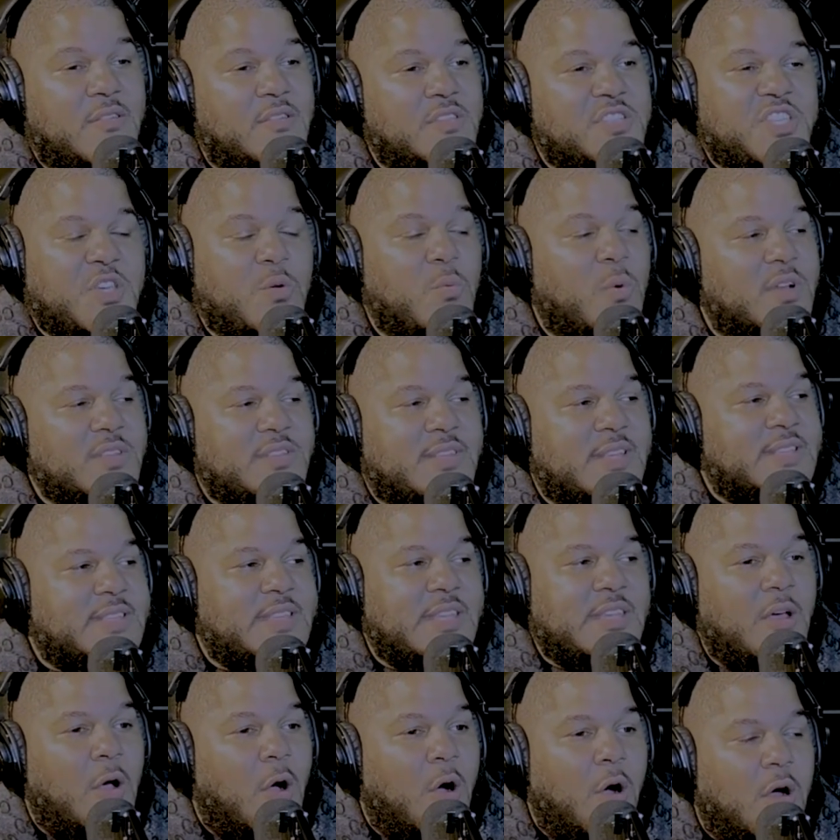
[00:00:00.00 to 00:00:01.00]
she wants to
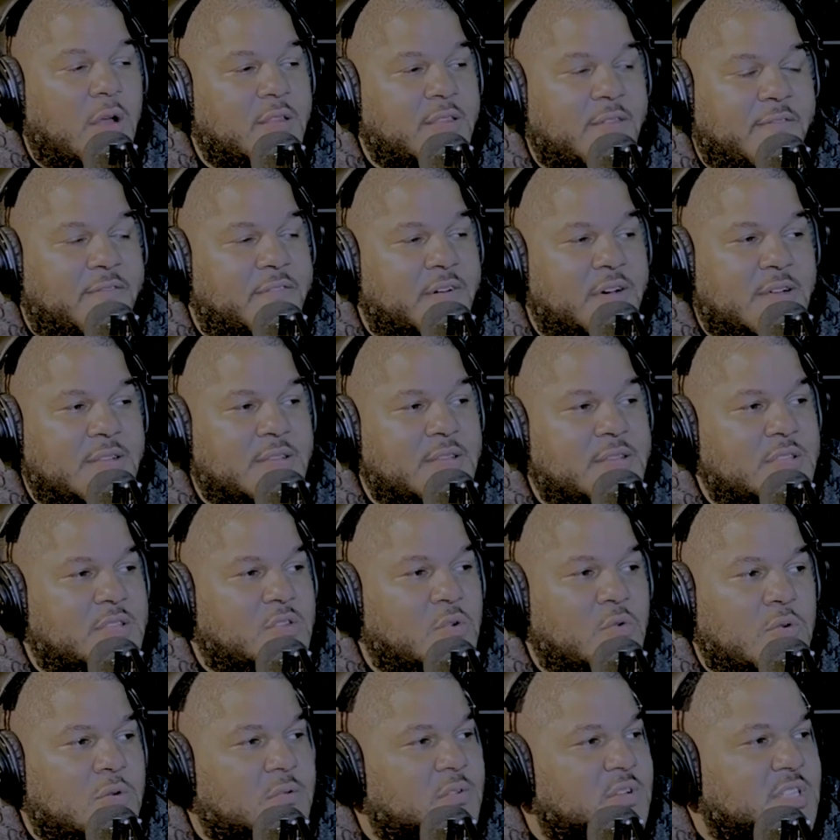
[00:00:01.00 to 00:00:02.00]
see all the fun
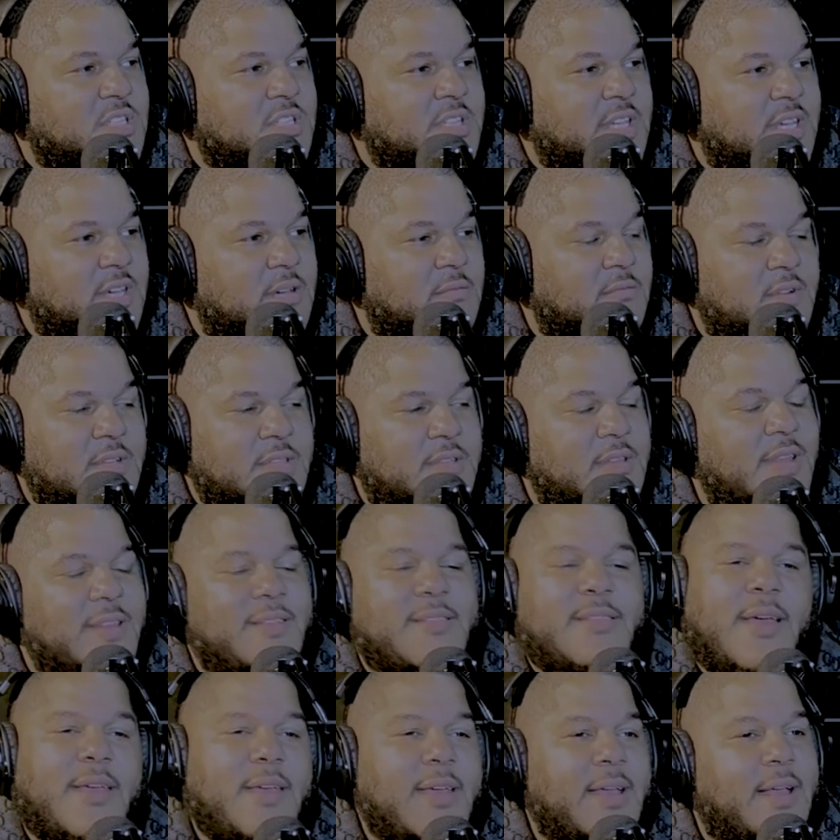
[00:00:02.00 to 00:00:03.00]
tourist shit.
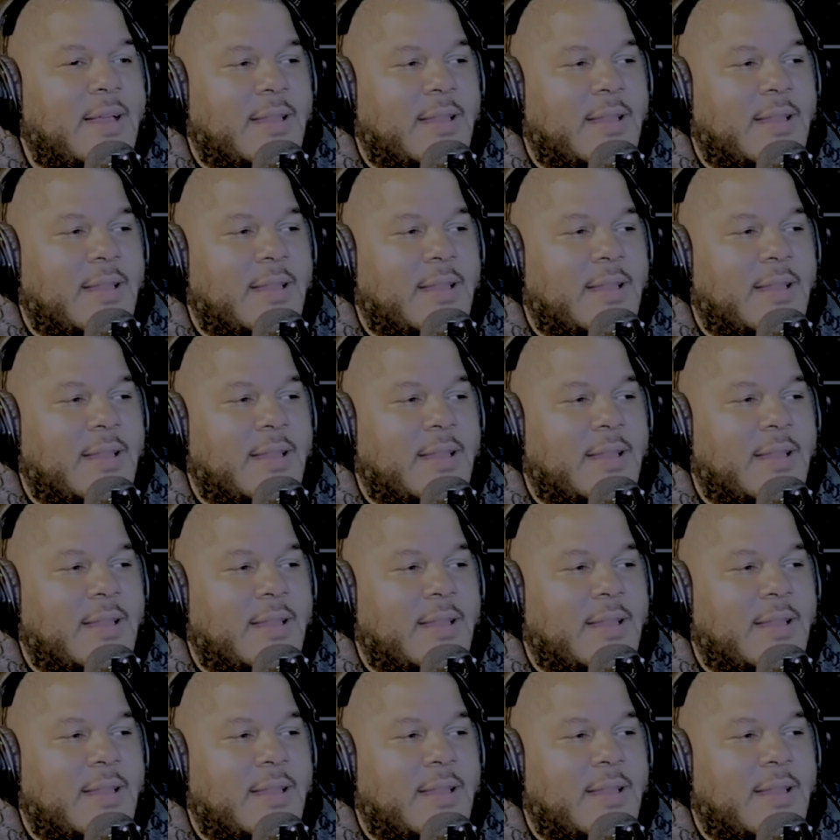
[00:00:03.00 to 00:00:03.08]
It's like, God